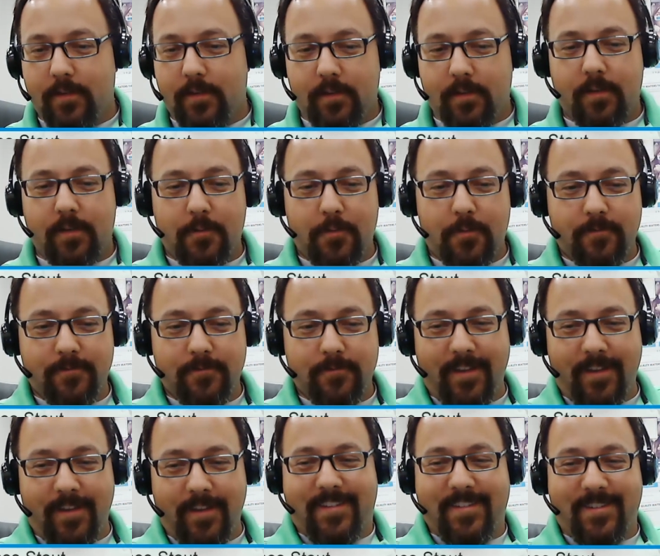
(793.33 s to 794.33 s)
It does sound cool.
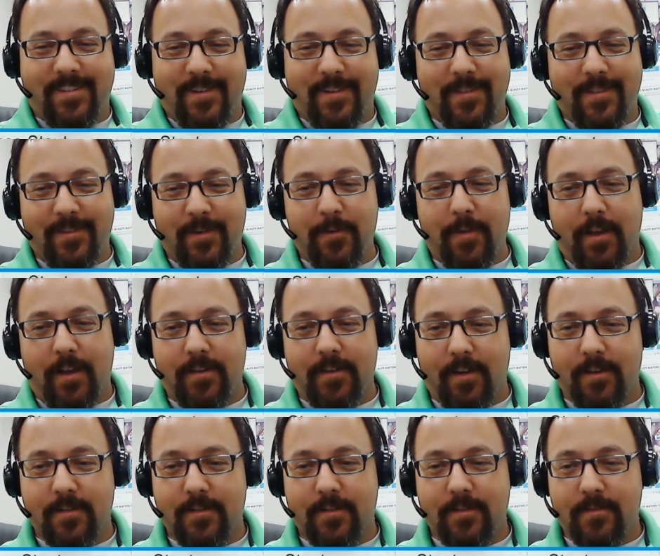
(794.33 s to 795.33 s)
Yeah, do that,
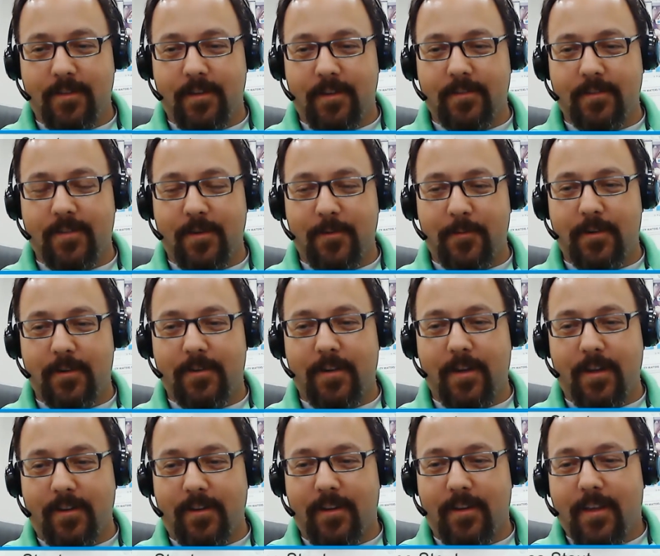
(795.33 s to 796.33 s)
Jay. Let us know when
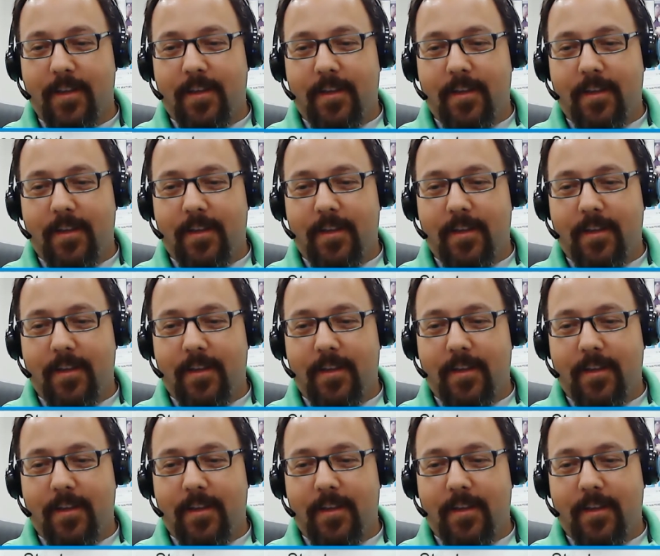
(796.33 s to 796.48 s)
you're done.